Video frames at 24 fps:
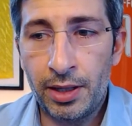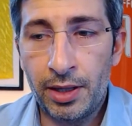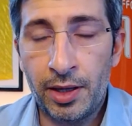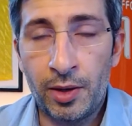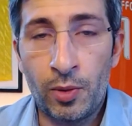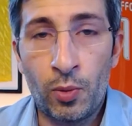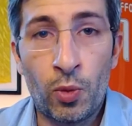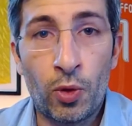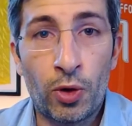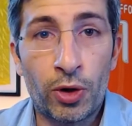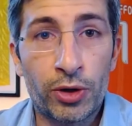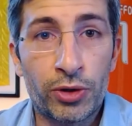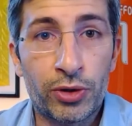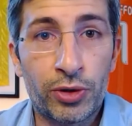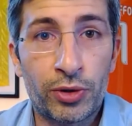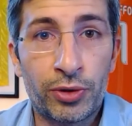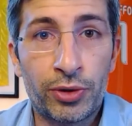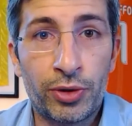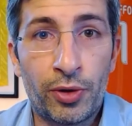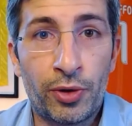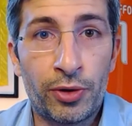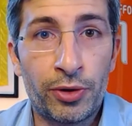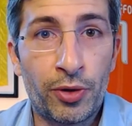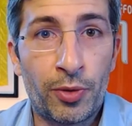It works
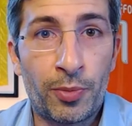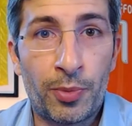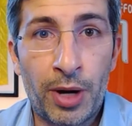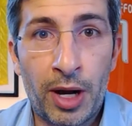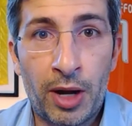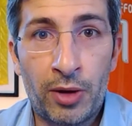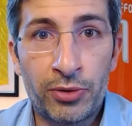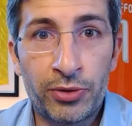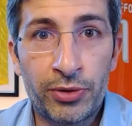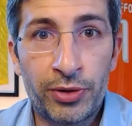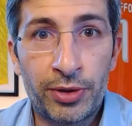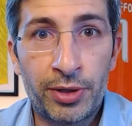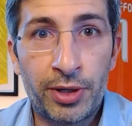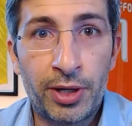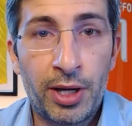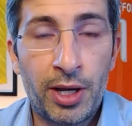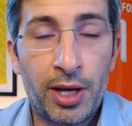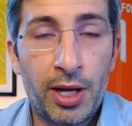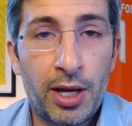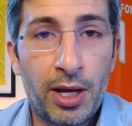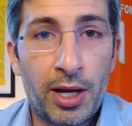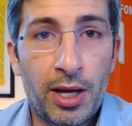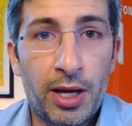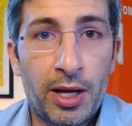on your browser
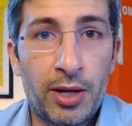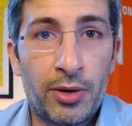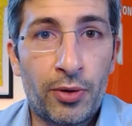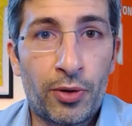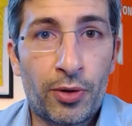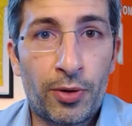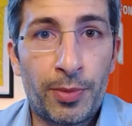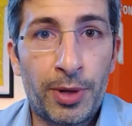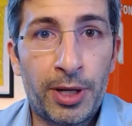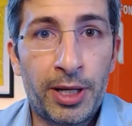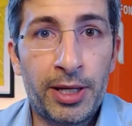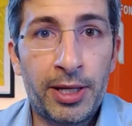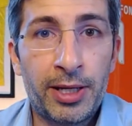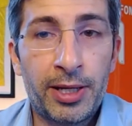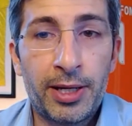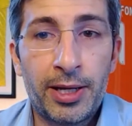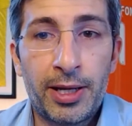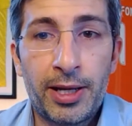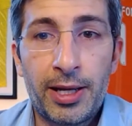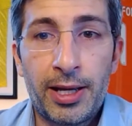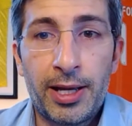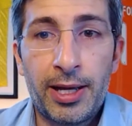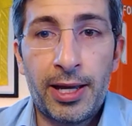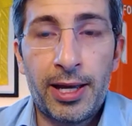normally.
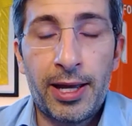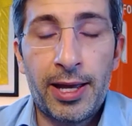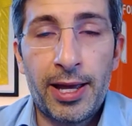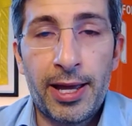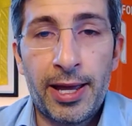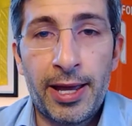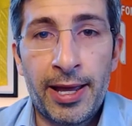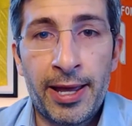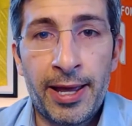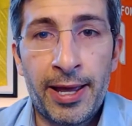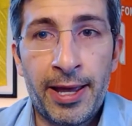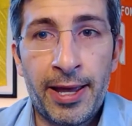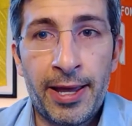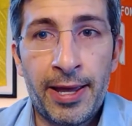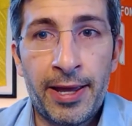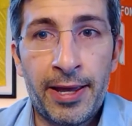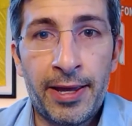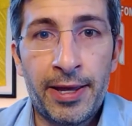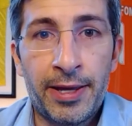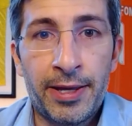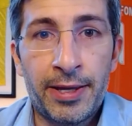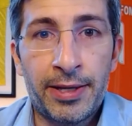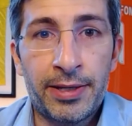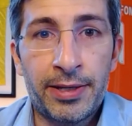
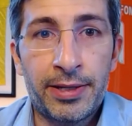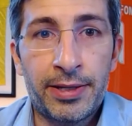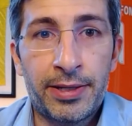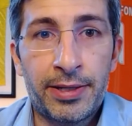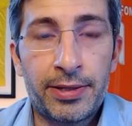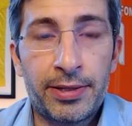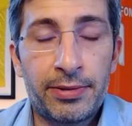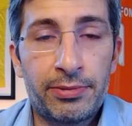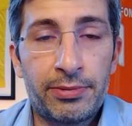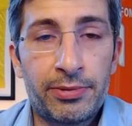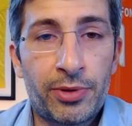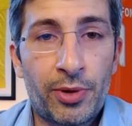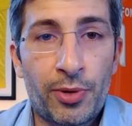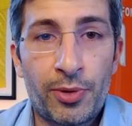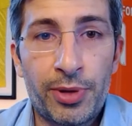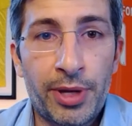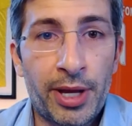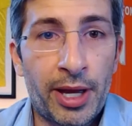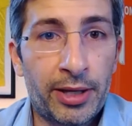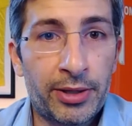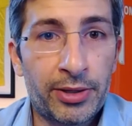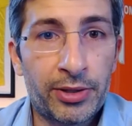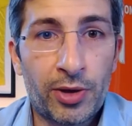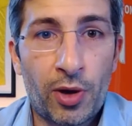And so
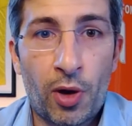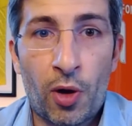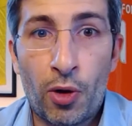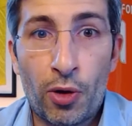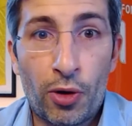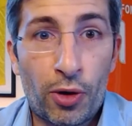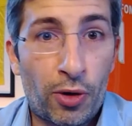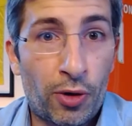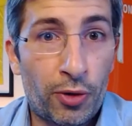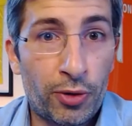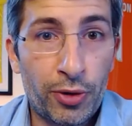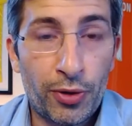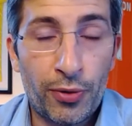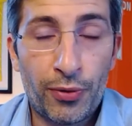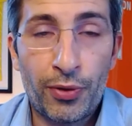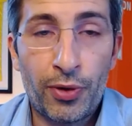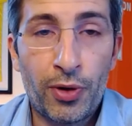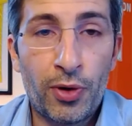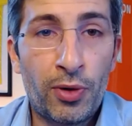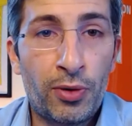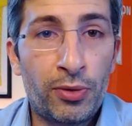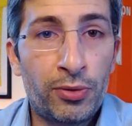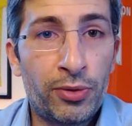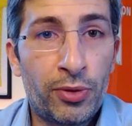yes, or on your
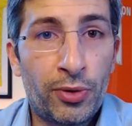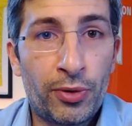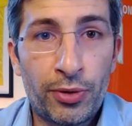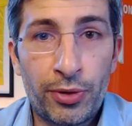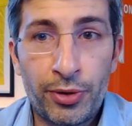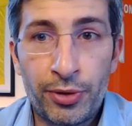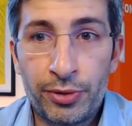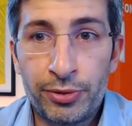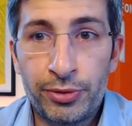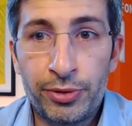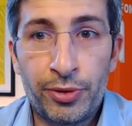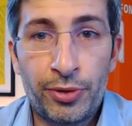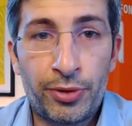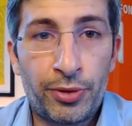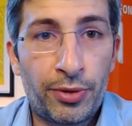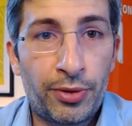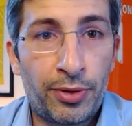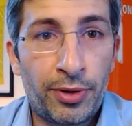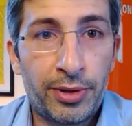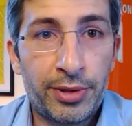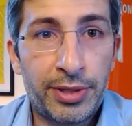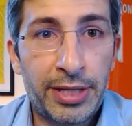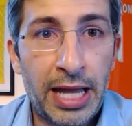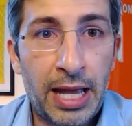phone or on
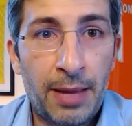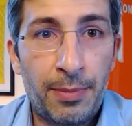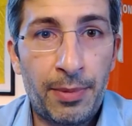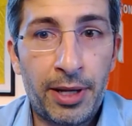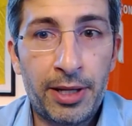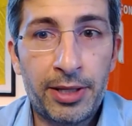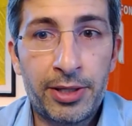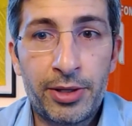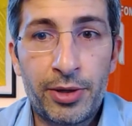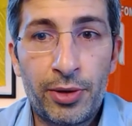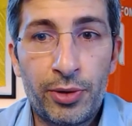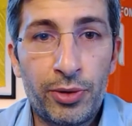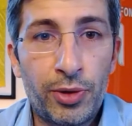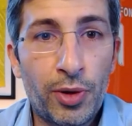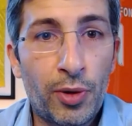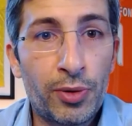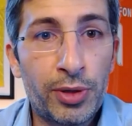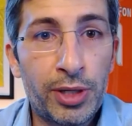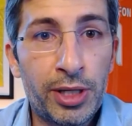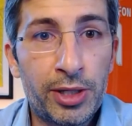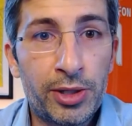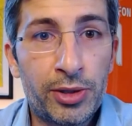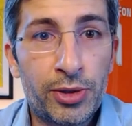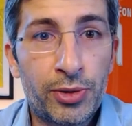your tablet, you don't
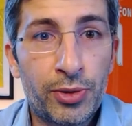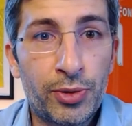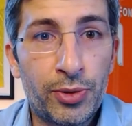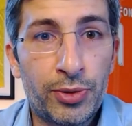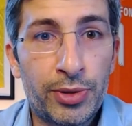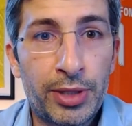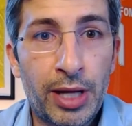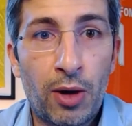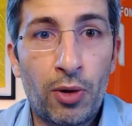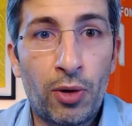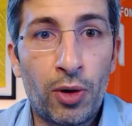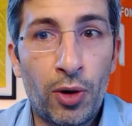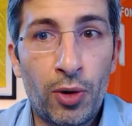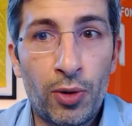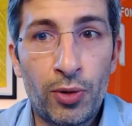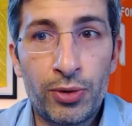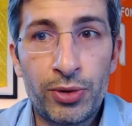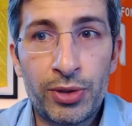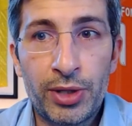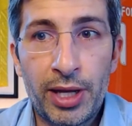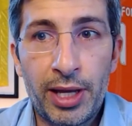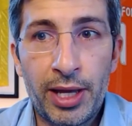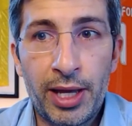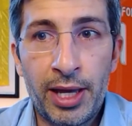need to
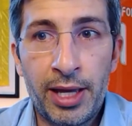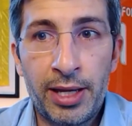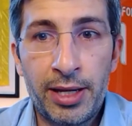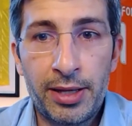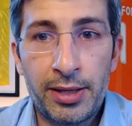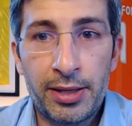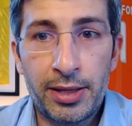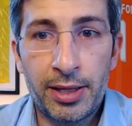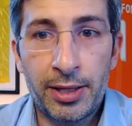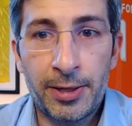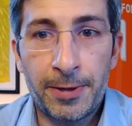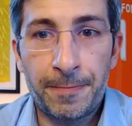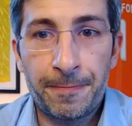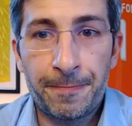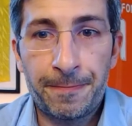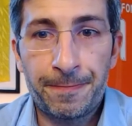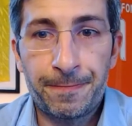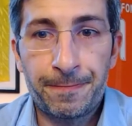download anything.